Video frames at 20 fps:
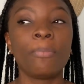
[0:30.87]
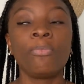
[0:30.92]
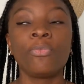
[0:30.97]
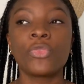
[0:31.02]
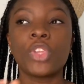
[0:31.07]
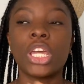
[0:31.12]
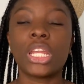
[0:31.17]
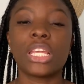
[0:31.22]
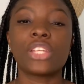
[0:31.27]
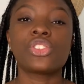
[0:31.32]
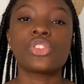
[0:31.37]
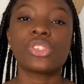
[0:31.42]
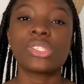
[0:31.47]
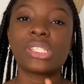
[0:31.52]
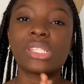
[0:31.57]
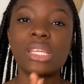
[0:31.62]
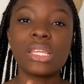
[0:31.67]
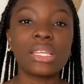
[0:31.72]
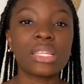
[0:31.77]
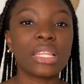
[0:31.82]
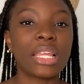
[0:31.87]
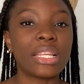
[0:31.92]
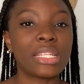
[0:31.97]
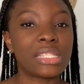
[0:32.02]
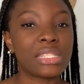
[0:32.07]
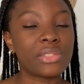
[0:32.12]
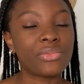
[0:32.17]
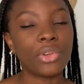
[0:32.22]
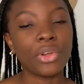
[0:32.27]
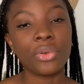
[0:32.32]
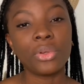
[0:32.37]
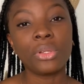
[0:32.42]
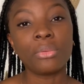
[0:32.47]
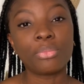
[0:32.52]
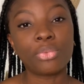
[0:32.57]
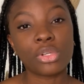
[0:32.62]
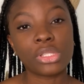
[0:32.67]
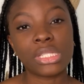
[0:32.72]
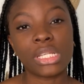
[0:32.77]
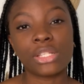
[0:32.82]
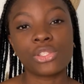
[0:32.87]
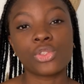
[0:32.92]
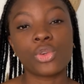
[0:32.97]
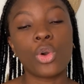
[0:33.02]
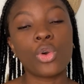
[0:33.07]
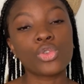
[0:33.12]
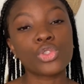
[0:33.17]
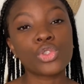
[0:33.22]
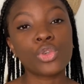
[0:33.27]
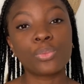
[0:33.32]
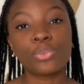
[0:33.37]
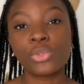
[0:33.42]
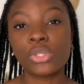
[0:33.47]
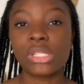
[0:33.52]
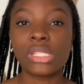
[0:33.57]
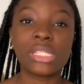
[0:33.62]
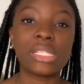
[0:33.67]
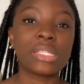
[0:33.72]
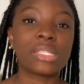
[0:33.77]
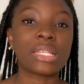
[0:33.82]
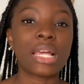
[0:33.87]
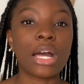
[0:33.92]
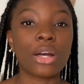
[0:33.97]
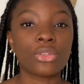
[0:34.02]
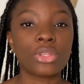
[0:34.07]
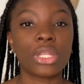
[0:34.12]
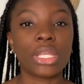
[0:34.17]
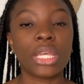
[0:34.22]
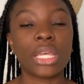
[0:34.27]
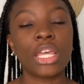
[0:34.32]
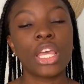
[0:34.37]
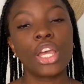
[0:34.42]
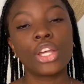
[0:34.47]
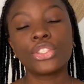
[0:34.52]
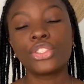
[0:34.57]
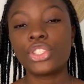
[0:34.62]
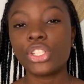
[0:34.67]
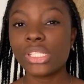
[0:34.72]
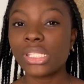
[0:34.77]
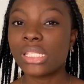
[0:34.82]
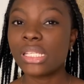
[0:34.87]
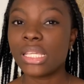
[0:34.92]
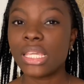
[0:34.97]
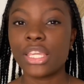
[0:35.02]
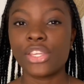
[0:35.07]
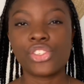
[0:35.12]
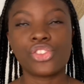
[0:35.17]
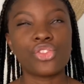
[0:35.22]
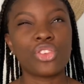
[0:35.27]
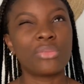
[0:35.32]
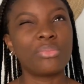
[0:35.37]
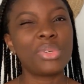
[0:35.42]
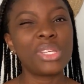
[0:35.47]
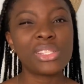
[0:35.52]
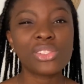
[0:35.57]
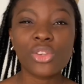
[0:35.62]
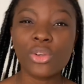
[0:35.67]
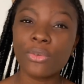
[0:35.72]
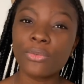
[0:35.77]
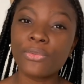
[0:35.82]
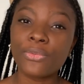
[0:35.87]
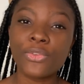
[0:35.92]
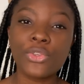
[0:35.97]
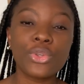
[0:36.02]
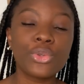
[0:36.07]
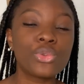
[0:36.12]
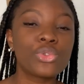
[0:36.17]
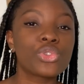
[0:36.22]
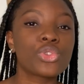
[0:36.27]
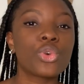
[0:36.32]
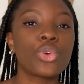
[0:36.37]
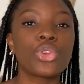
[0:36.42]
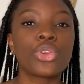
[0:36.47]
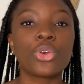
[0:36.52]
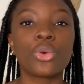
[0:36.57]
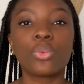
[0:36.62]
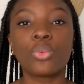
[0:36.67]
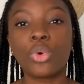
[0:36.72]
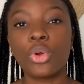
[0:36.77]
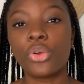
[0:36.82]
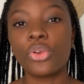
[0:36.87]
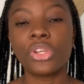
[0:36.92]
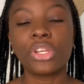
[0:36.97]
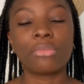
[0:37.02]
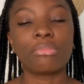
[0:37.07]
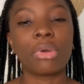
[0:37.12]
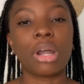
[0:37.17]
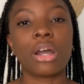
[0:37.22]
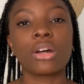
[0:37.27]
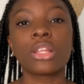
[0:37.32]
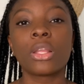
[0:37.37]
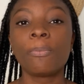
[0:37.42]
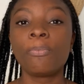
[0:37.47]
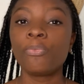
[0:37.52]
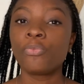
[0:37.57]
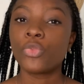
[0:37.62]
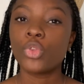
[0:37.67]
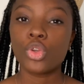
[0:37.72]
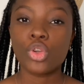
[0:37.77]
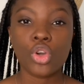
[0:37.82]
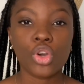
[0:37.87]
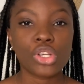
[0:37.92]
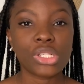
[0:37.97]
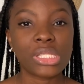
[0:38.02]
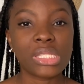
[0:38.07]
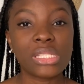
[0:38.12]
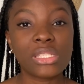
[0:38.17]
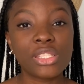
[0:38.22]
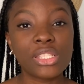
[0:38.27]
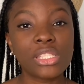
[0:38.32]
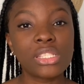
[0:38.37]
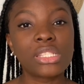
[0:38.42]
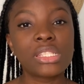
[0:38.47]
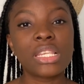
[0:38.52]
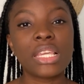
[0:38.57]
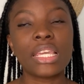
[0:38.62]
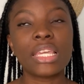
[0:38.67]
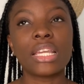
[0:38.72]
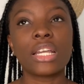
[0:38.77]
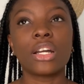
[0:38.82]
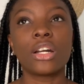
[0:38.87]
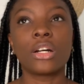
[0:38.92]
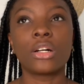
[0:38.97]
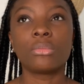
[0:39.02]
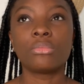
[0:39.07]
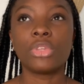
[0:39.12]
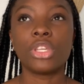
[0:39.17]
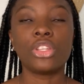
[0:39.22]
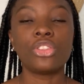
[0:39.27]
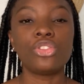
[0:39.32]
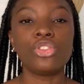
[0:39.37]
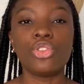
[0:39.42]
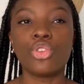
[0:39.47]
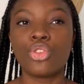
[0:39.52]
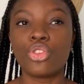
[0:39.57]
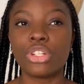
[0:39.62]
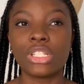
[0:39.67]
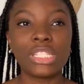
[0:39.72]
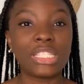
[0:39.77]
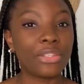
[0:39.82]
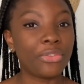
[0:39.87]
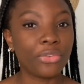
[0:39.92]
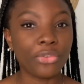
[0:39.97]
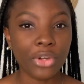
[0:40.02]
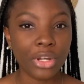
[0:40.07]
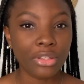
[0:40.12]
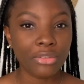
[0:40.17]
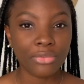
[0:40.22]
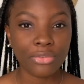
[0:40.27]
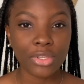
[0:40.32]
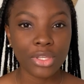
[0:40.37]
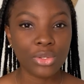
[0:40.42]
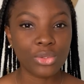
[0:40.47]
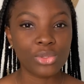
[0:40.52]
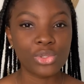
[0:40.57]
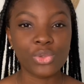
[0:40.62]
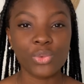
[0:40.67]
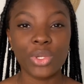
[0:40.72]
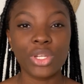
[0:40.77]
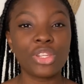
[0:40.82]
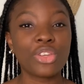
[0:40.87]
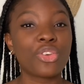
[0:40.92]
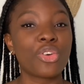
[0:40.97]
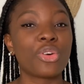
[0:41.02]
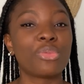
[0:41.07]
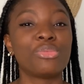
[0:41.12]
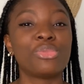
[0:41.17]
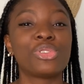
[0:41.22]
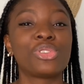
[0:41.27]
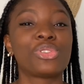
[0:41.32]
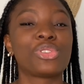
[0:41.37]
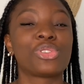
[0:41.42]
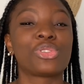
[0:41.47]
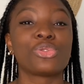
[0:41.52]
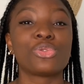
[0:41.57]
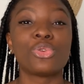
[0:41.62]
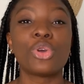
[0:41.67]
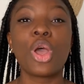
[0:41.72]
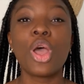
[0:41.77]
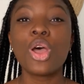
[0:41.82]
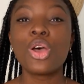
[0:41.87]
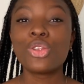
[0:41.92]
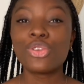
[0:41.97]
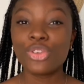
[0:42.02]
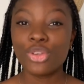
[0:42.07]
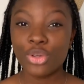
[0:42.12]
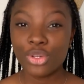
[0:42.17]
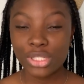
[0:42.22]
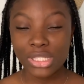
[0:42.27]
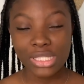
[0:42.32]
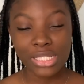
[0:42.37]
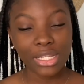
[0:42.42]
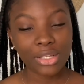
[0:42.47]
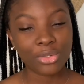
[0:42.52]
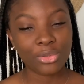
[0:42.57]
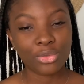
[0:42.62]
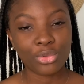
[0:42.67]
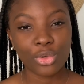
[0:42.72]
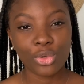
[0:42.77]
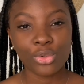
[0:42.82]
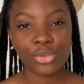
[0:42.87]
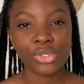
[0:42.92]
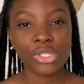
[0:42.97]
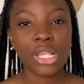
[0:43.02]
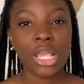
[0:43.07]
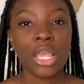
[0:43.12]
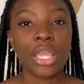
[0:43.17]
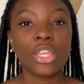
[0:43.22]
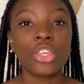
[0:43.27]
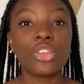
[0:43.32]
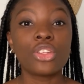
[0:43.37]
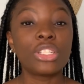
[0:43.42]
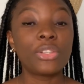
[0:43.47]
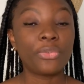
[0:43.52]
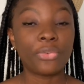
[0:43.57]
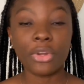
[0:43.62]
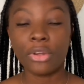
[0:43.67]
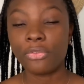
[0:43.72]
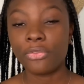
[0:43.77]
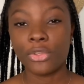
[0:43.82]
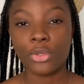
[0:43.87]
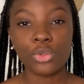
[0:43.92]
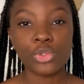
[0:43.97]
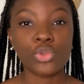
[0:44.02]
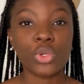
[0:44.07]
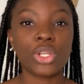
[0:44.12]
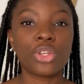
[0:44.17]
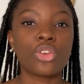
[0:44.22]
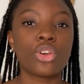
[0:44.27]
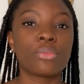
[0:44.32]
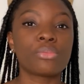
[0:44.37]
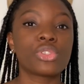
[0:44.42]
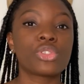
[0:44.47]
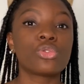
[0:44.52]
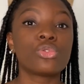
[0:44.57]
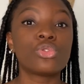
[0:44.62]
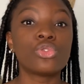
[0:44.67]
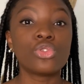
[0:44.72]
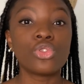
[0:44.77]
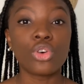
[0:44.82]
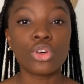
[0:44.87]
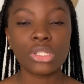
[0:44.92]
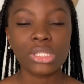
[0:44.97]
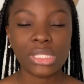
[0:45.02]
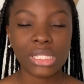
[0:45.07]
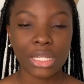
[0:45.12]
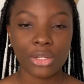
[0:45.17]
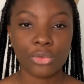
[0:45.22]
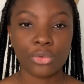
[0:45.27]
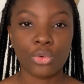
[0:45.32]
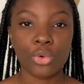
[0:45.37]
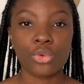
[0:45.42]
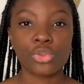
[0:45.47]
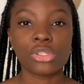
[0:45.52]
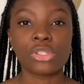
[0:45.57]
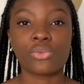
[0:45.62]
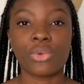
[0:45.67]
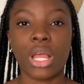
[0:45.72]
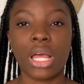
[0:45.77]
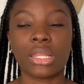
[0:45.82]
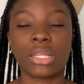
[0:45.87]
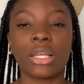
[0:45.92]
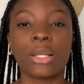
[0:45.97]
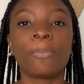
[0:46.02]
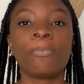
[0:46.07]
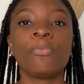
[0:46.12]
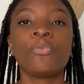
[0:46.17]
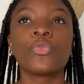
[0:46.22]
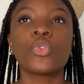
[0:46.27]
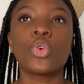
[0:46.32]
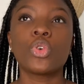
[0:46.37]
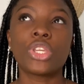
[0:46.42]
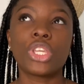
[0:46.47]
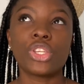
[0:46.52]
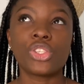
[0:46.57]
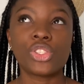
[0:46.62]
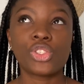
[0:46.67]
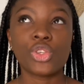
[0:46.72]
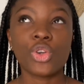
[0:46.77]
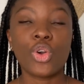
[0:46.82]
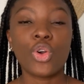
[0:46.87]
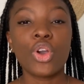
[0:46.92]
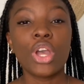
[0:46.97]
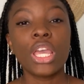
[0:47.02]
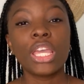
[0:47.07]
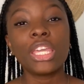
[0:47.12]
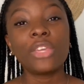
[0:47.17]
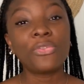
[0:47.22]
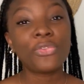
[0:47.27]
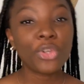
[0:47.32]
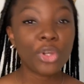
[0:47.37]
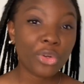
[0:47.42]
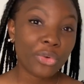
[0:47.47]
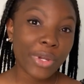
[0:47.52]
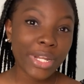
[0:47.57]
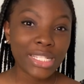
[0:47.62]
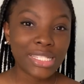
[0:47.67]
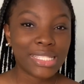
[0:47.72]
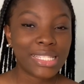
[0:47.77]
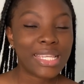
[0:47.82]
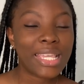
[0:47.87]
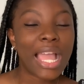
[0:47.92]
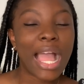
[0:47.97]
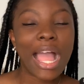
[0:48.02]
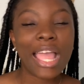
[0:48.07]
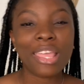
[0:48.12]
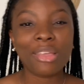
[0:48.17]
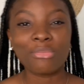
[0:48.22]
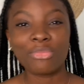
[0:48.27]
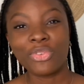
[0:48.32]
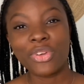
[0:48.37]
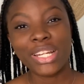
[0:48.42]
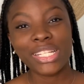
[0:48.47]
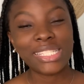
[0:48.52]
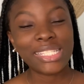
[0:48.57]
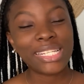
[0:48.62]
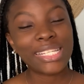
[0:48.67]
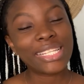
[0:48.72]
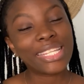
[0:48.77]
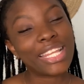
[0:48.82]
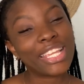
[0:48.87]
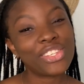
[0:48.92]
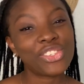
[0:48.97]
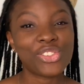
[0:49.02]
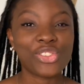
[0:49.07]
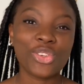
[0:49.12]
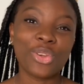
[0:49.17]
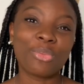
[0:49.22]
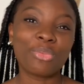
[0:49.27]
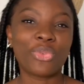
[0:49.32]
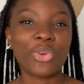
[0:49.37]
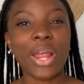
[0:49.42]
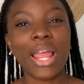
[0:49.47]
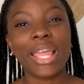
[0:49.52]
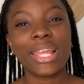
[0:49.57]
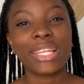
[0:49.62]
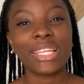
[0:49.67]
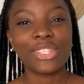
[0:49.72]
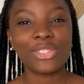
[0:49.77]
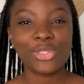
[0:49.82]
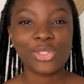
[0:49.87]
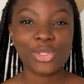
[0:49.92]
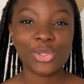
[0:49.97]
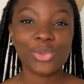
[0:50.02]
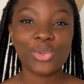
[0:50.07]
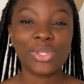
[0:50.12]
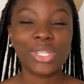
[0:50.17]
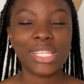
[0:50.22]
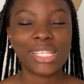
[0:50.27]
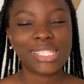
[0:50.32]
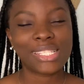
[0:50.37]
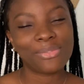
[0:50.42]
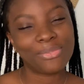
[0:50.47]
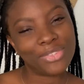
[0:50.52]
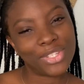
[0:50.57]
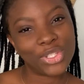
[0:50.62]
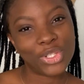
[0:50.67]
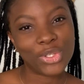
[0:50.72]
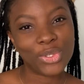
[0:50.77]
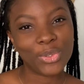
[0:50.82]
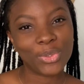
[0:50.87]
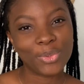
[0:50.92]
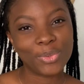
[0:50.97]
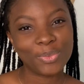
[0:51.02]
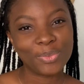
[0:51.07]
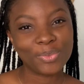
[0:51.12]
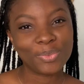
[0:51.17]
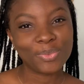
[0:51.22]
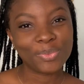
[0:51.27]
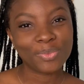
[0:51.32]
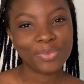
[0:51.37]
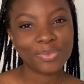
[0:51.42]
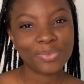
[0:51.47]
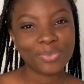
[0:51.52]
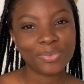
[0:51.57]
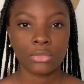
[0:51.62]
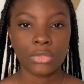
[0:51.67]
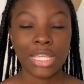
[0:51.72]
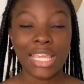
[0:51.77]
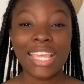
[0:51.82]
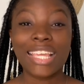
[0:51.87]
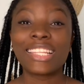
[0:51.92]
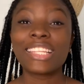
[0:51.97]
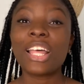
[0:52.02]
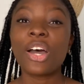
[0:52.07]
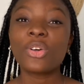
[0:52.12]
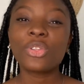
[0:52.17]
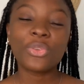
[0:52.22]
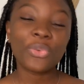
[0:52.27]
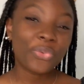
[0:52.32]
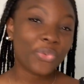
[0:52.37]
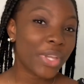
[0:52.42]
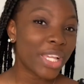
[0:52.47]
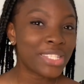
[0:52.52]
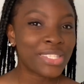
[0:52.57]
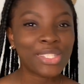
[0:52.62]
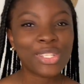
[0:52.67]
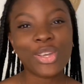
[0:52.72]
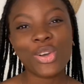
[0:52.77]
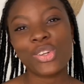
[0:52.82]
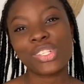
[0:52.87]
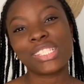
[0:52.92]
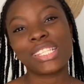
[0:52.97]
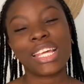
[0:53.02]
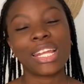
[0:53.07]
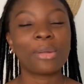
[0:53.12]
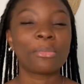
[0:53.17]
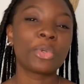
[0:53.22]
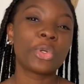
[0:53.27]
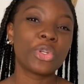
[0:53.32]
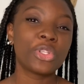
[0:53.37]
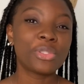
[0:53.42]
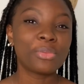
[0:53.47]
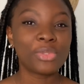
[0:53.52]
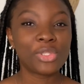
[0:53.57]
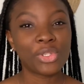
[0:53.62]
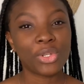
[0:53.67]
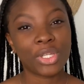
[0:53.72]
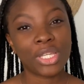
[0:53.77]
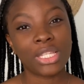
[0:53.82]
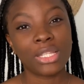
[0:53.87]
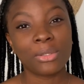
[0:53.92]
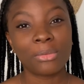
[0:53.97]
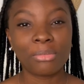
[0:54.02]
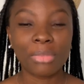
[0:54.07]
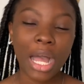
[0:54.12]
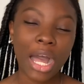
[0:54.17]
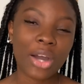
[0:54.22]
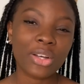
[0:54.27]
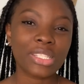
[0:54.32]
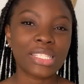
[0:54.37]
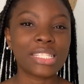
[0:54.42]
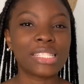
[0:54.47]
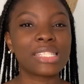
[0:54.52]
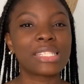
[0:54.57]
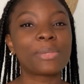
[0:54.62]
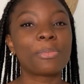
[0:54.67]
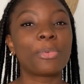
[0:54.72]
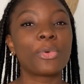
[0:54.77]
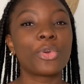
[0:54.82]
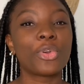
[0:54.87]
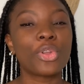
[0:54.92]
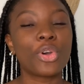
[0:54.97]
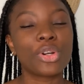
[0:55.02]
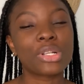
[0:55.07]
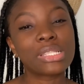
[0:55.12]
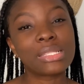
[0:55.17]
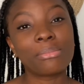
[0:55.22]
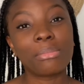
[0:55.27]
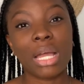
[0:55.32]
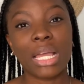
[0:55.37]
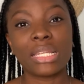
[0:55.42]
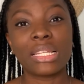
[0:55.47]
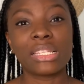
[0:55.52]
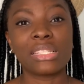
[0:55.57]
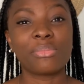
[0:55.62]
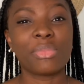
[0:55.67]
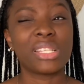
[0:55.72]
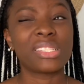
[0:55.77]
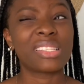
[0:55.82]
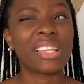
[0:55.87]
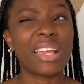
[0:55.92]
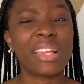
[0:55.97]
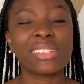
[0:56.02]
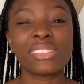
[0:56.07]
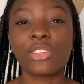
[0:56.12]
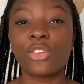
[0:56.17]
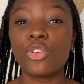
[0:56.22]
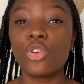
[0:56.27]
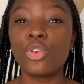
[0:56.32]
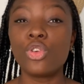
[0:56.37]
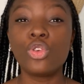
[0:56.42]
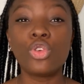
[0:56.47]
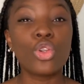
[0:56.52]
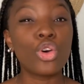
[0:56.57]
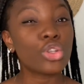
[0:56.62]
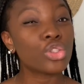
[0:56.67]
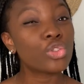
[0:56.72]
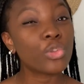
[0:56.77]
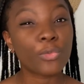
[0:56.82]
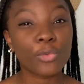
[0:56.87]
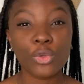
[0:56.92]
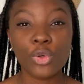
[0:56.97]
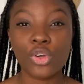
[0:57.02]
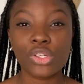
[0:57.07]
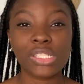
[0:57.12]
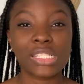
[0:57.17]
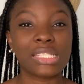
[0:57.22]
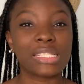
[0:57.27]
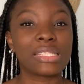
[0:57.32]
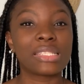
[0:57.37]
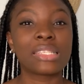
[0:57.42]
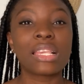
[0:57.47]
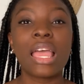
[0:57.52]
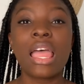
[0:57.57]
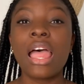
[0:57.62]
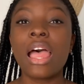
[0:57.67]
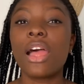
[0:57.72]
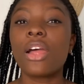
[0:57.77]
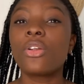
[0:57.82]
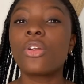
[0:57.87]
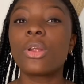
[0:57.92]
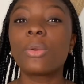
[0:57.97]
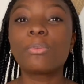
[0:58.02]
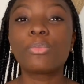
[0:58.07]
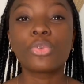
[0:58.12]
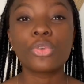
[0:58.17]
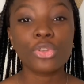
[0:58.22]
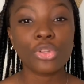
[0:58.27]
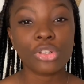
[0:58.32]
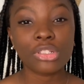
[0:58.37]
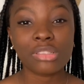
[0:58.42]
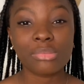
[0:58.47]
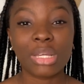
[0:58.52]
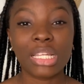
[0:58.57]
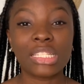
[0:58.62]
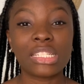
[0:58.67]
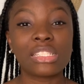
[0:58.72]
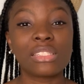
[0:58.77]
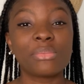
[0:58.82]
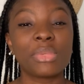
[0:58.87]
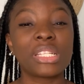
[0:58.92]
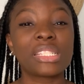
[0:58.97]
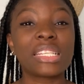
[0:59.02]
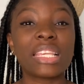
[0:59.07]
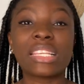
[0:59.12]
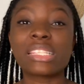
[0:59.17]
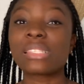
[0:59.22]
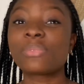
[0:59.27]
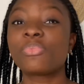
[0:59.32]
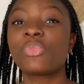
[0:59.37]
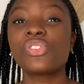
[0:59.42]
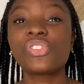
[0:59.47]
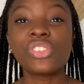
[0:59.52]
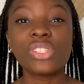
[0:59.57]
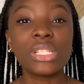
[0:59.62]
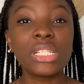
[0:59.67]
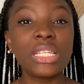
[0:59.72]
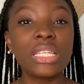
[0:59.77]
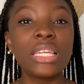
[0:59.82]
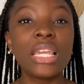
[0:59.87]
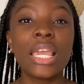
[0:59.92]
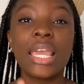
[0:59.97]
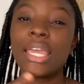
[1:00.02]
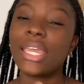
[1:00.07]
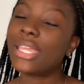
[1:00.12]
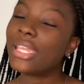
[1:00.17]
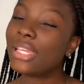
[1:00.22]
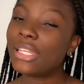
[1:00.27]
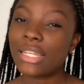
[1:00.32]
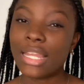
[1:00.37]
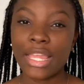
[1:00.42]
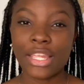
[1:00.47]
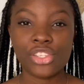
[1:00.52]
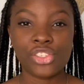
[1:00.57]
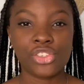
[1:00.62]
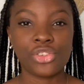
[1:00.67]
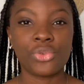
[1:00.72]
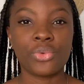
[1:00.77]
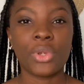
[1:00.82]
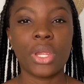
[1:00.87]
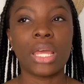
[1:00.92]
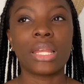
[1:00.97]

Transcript: And I just think that it is very important to also put this out there, just in case you're a bit confused or you're worried about the courses to take in your different fields when it comes to non-tech roles, in your different fields when it comes to non-tech roles rather. Okay, so if you're ready, I am ready. Let's jump right into this video. Now, the first course that I'm going to be talking about is product management. Guys, there are a lot of courses around product management, especially in Nigeria.